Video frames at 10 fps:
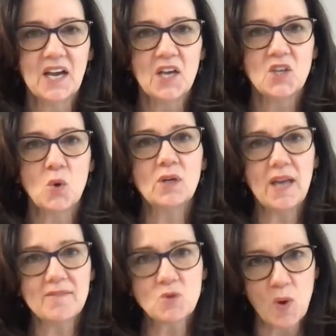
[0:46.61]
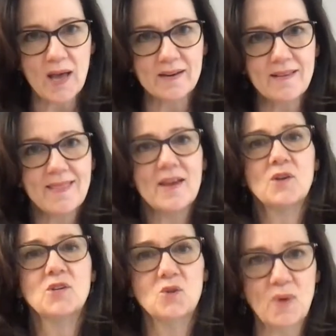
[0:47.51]
Your loved one,
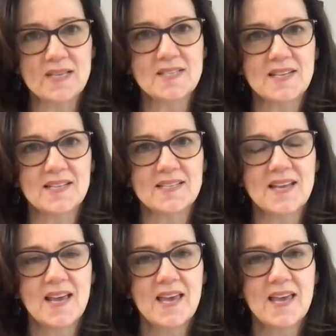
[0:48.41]
their new resident,